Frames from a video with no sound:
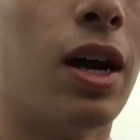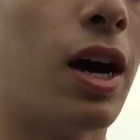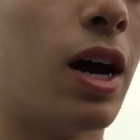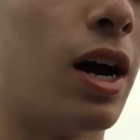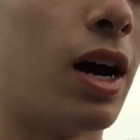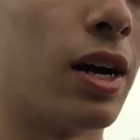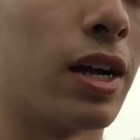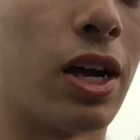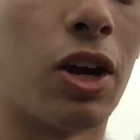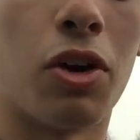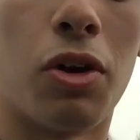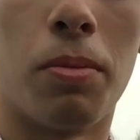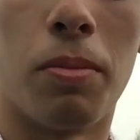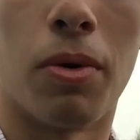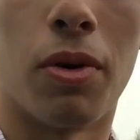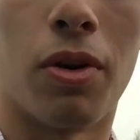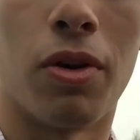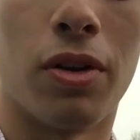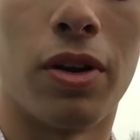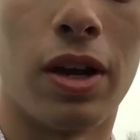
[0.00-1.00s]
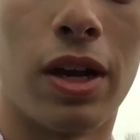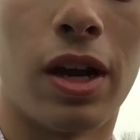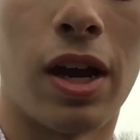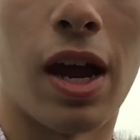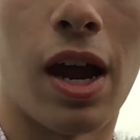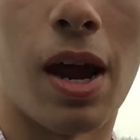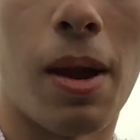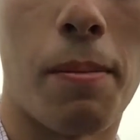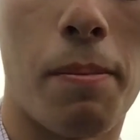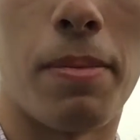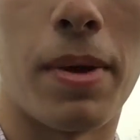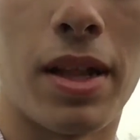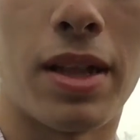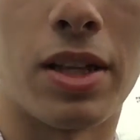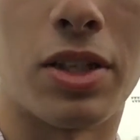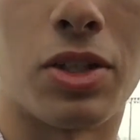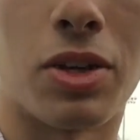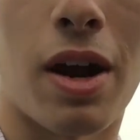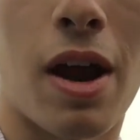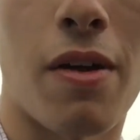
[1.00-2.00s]
Uh, get home early and beat
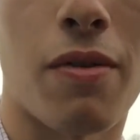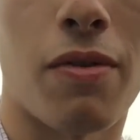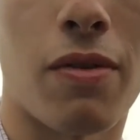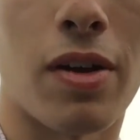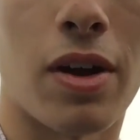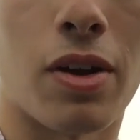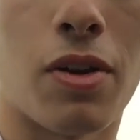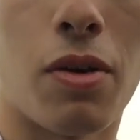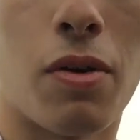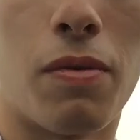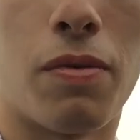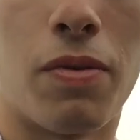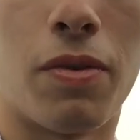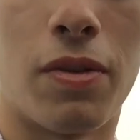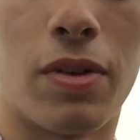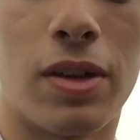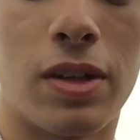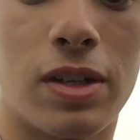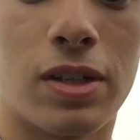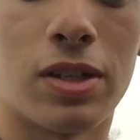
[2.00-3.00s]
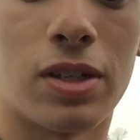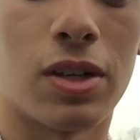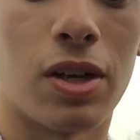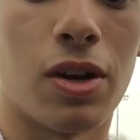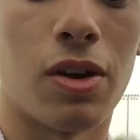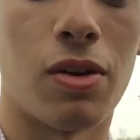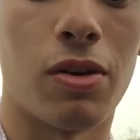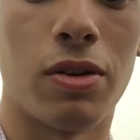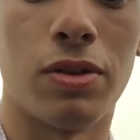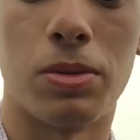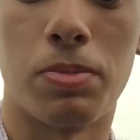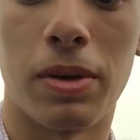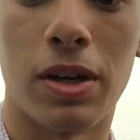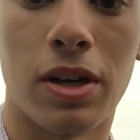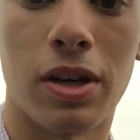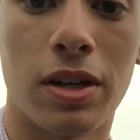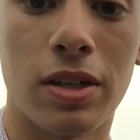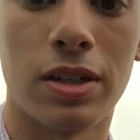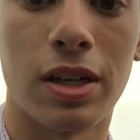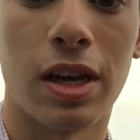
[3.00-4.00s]
the traffic, hopefully. So it's been
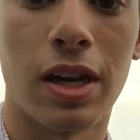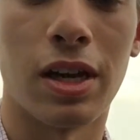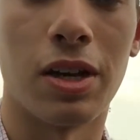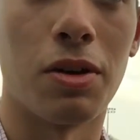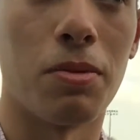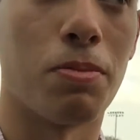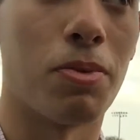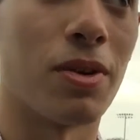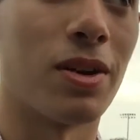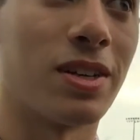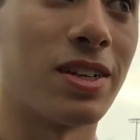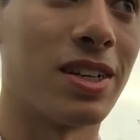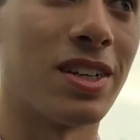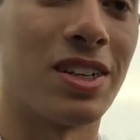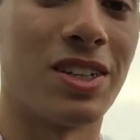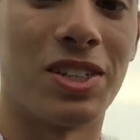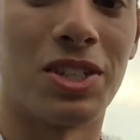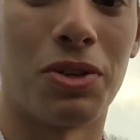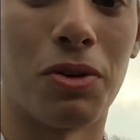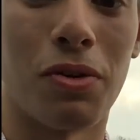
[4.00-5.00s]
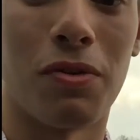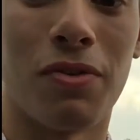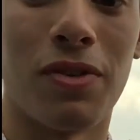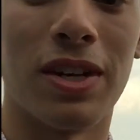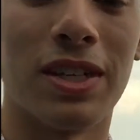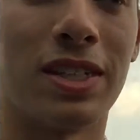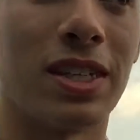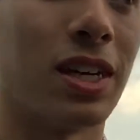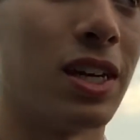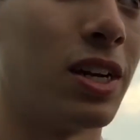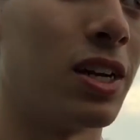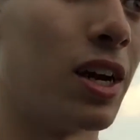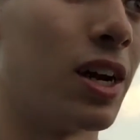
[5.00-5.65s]
a good day in New Britain, short visit.